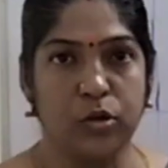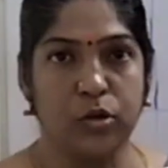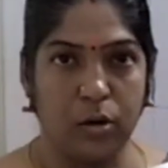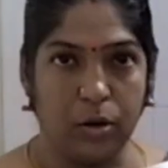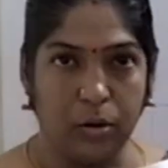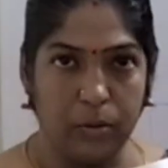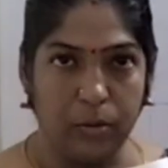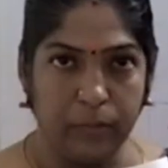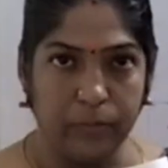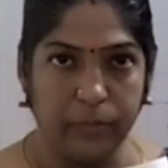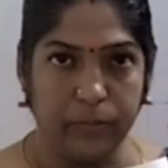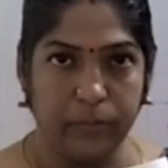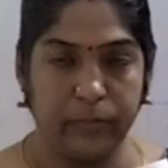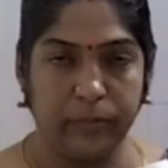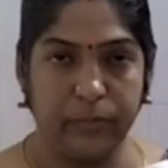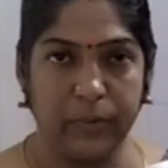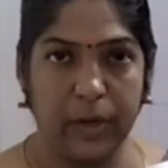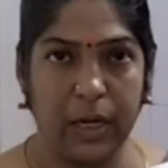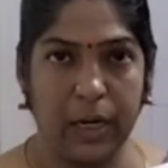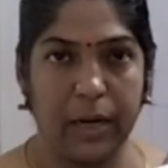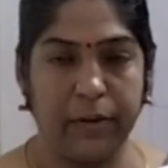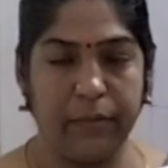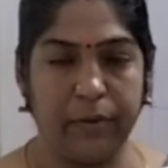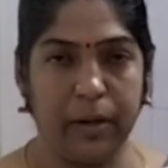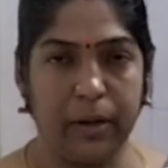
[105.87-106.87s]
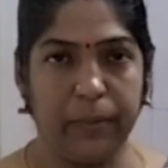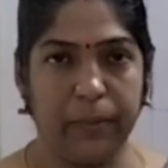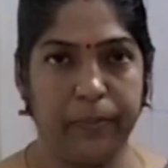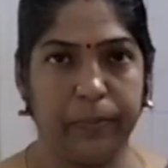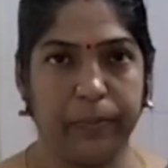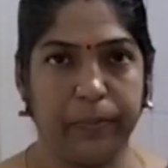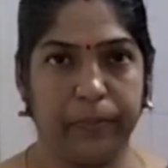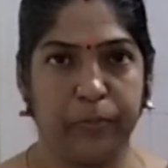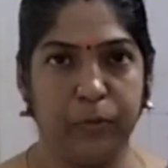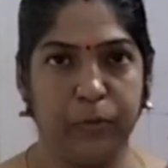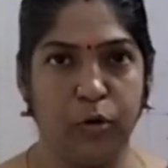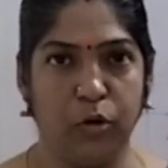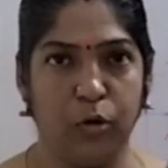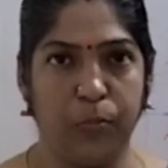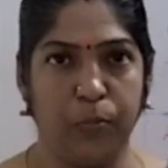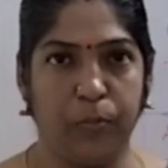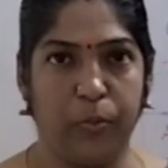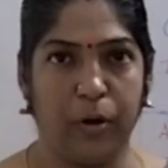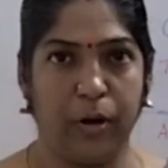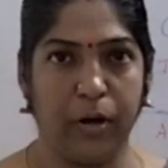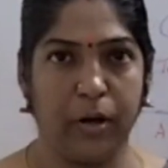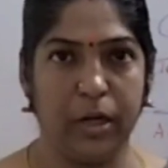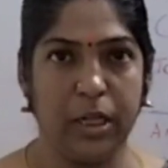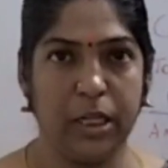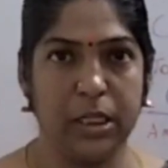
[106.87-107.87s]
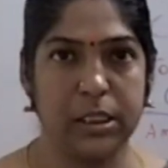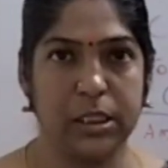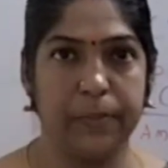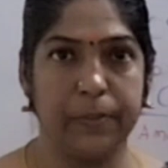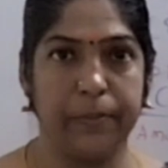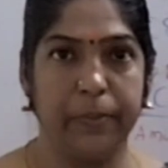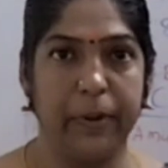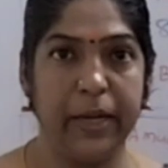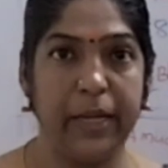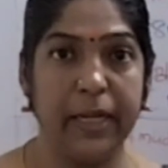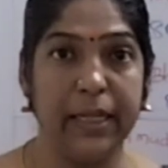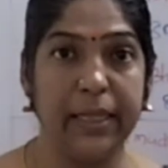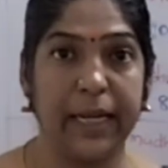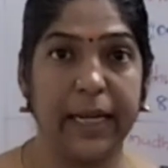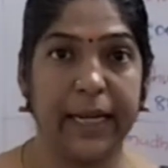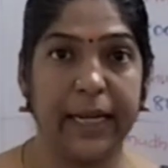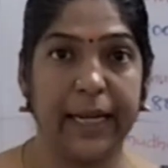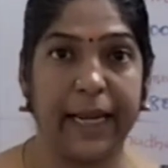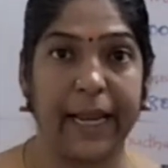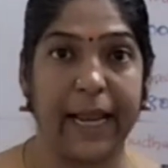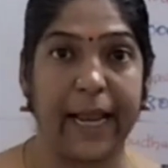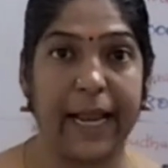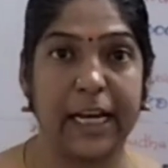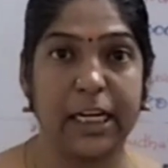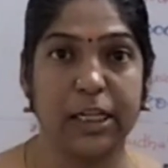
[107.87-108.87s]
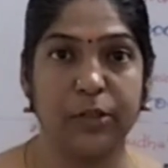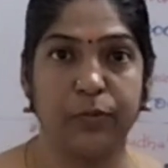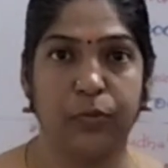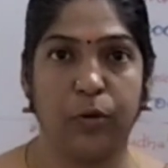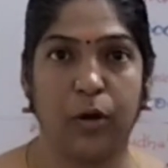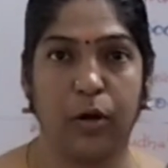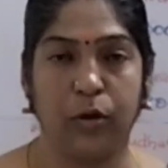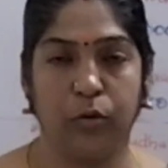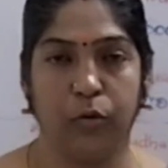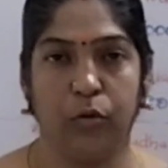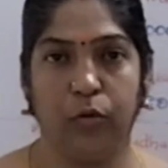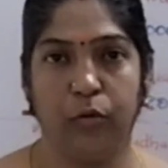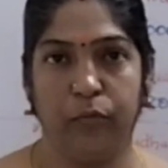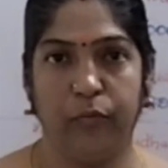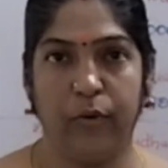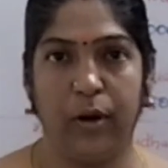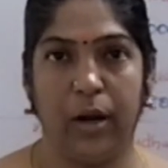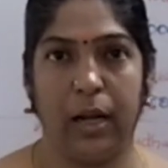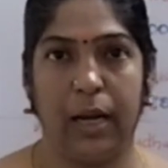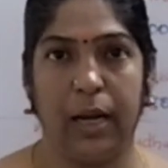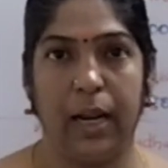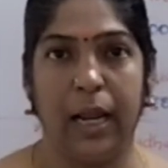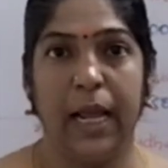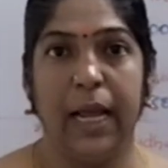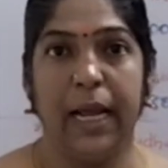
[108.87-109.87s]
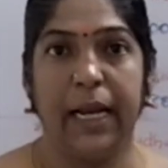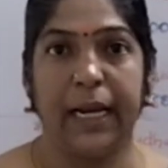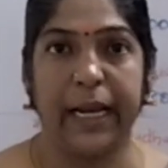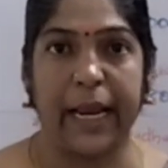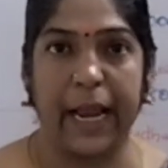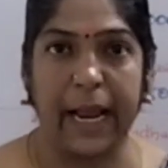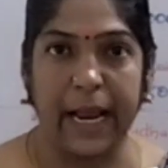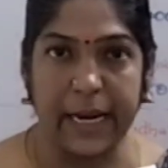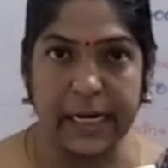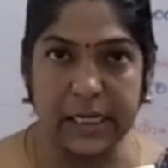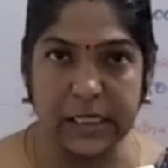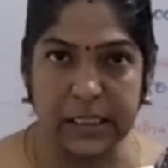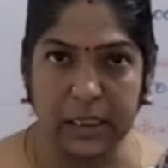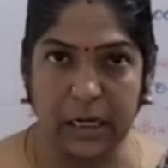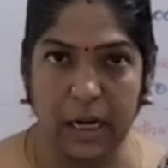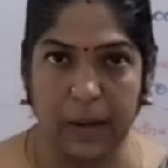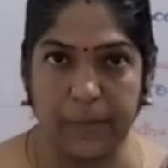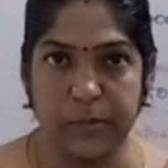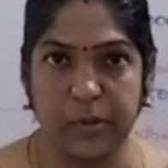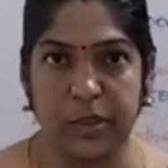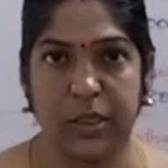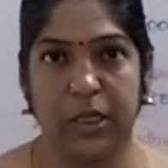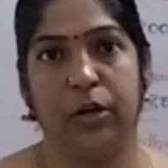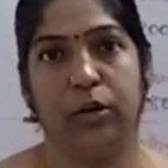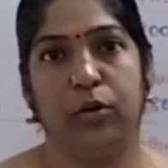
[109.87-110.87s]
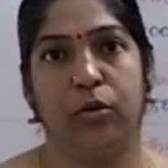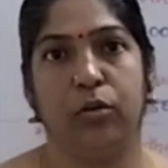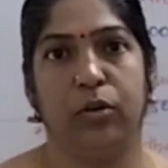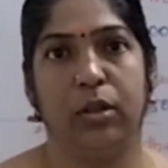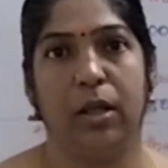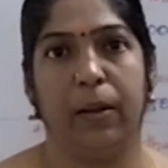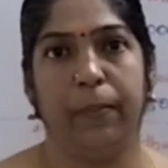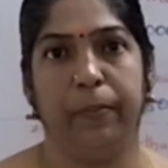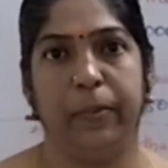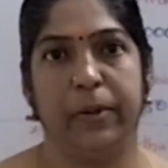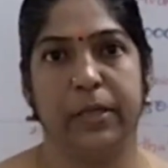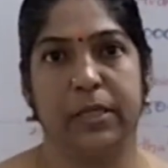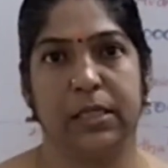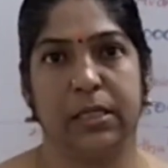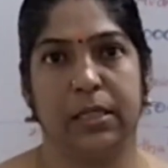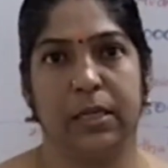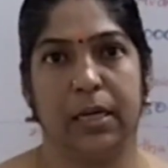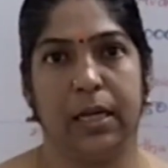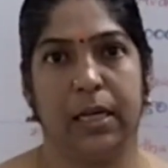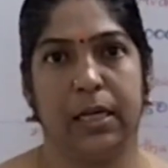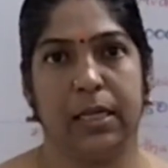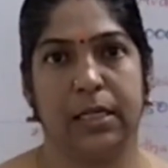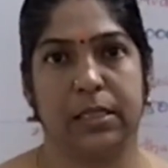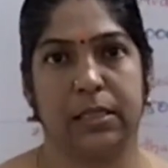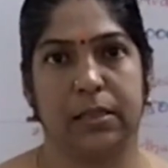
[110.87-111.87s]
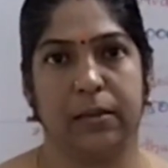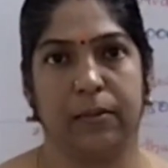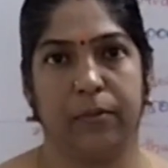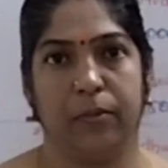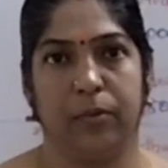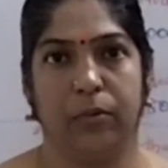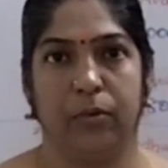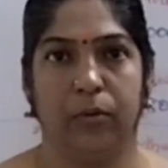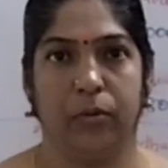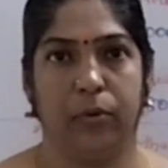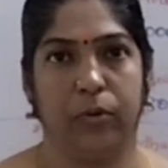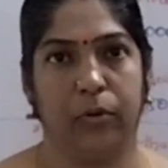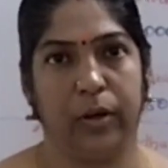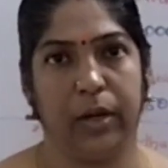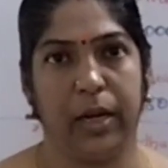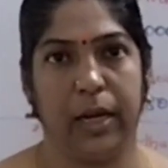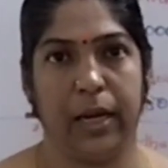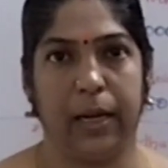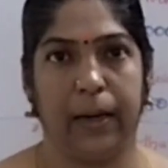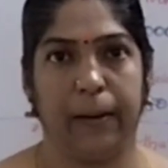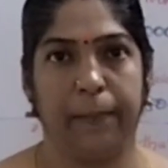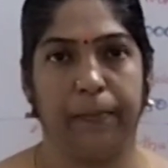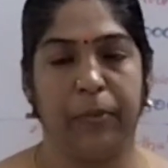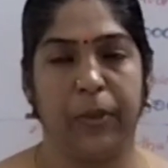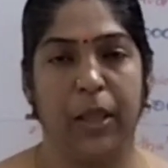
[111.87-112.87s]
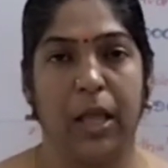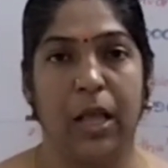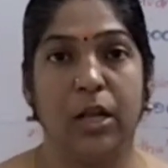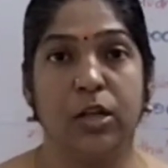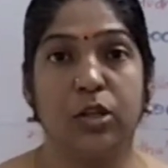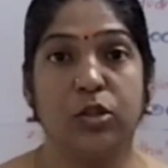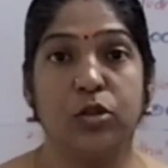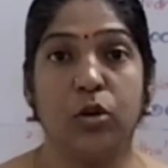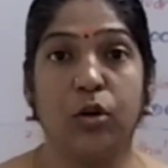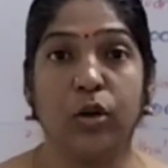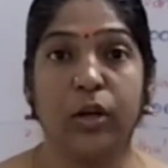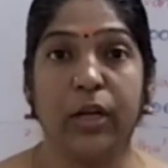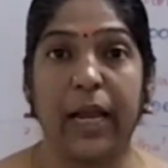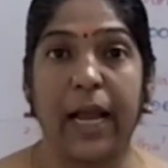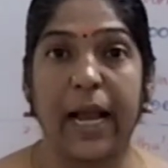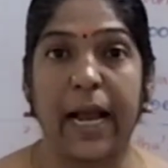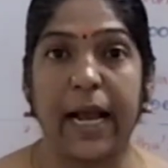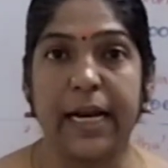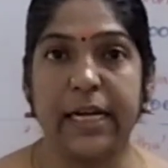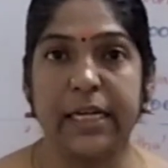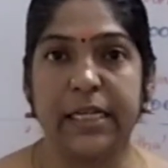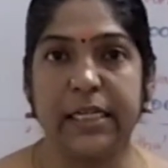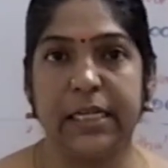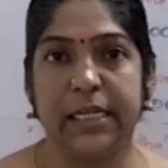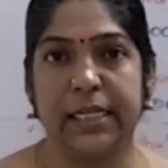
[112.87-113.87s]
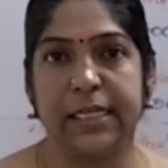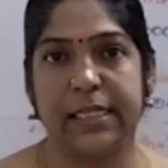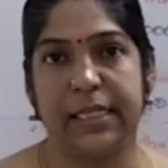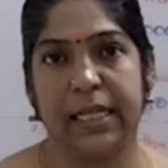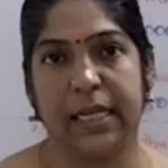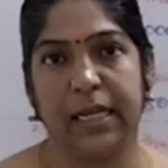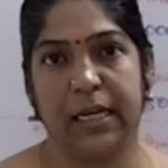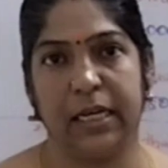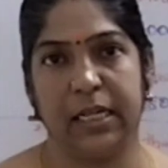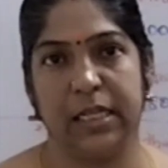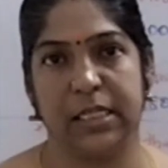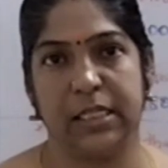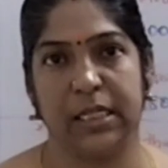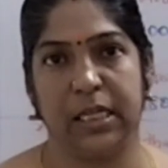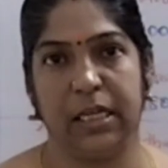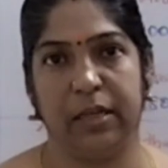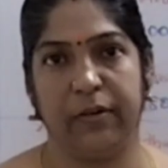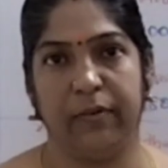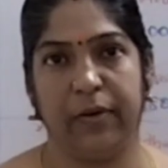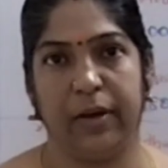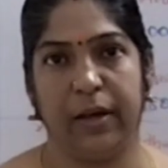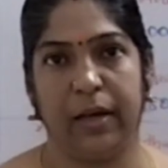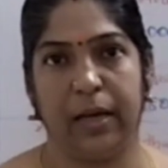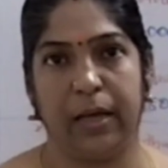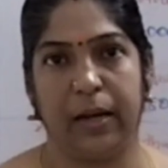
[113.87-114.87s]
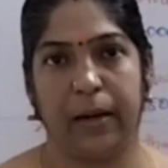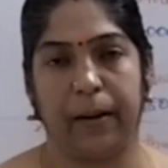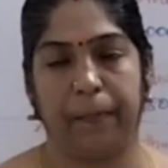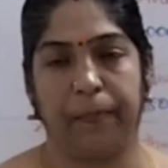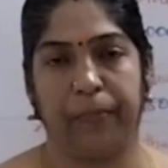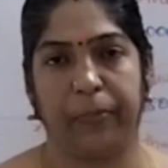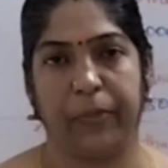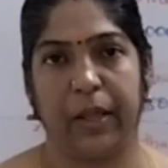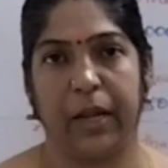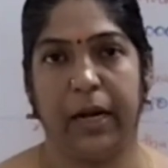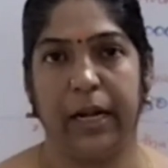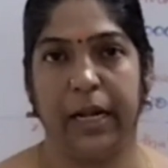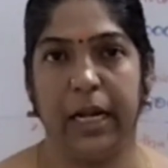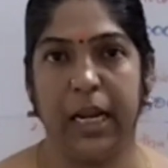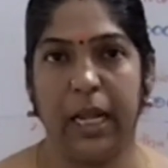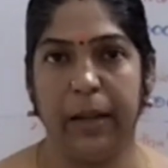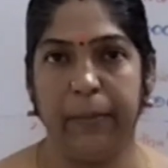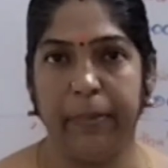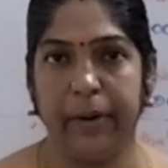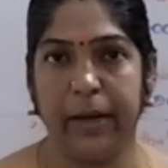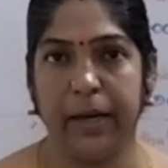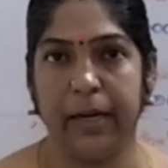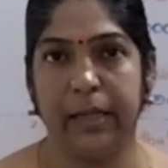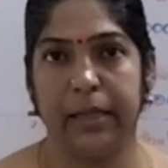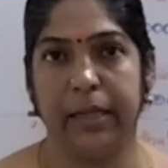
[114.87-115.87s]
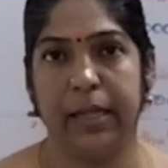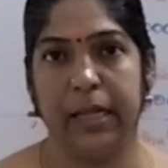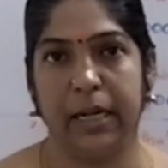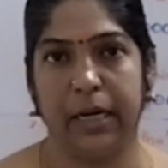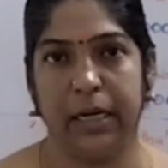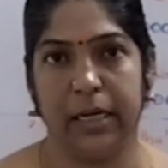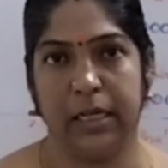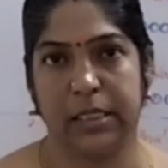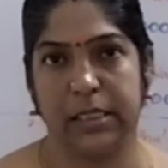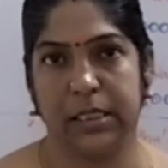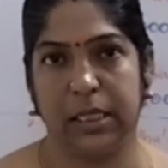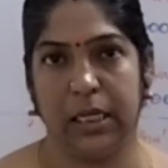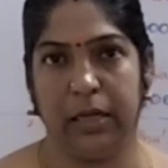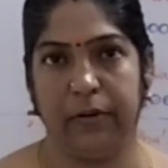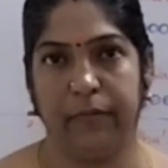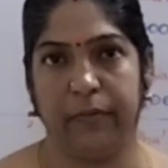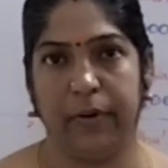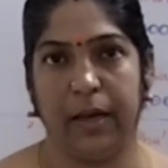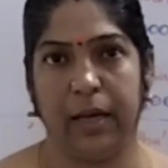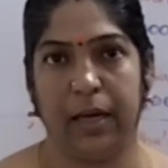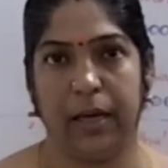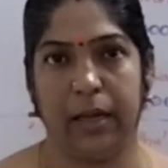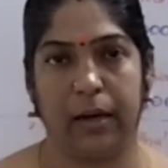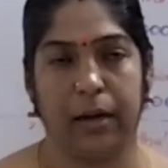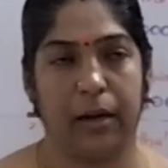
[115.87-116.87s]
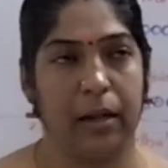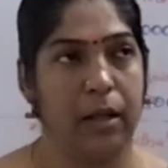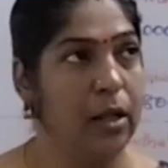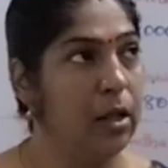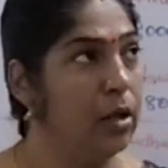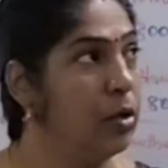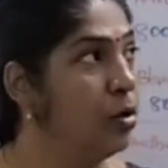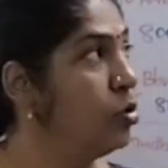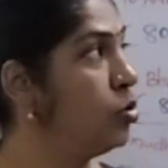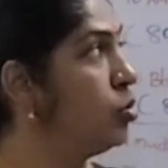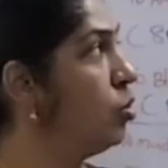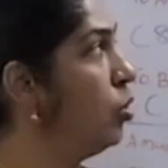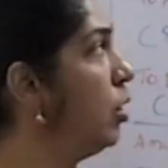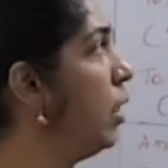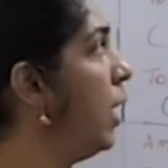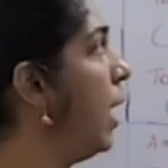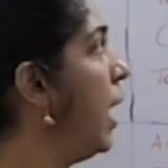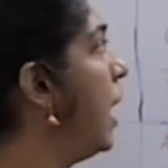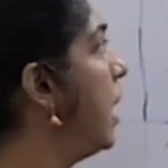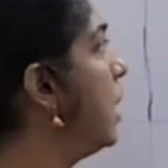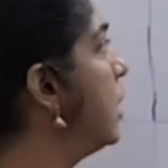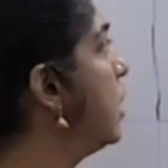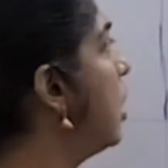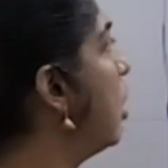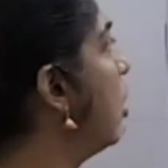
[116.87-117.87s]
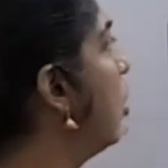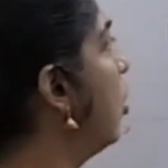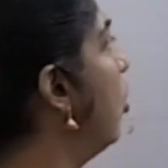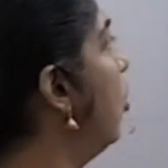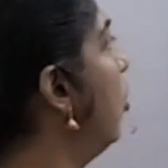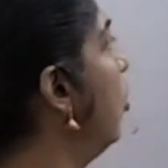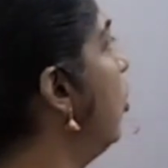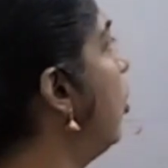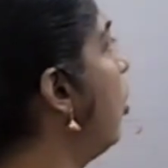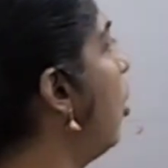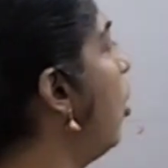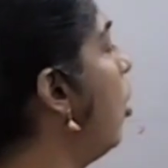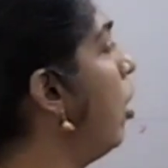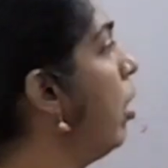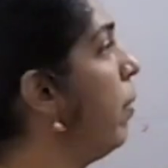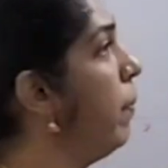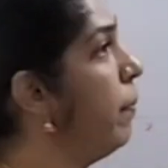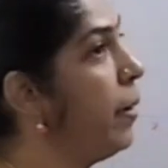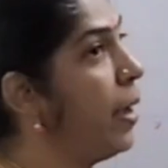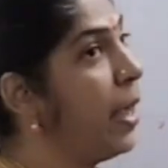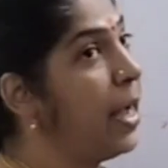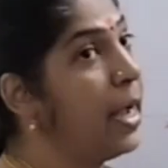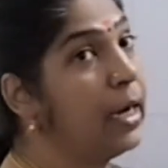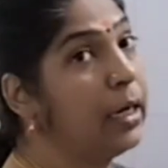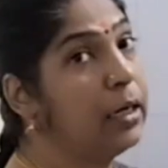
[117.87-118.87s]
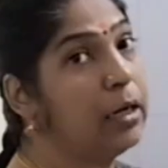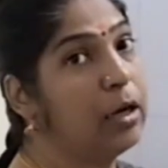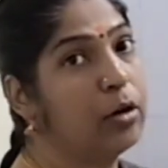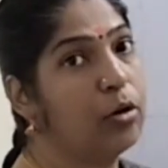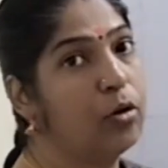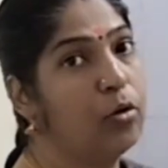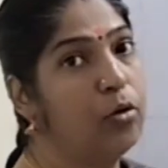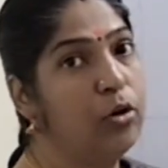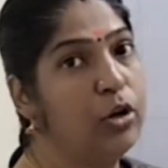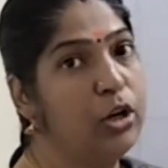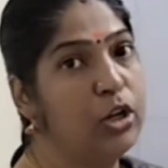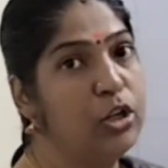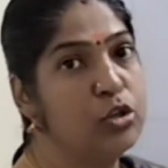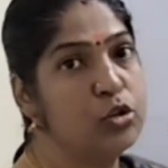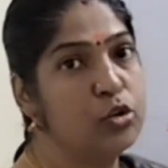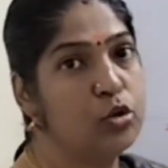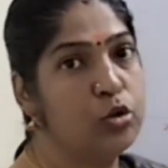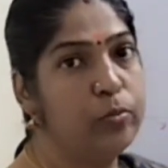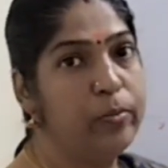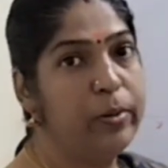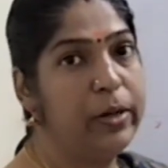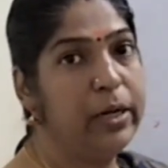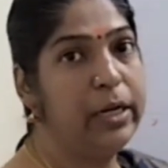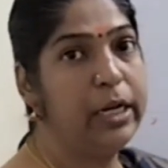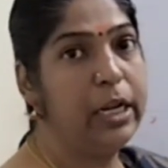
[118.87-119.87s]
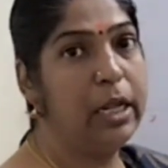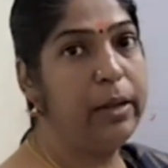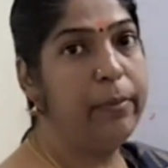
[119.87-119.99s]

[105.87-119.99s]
So whenever new partners bring the cash for goodwill, cash comes into the business. Okay. So cash is the receiver, debit the receiver. So cash account or bank account is to be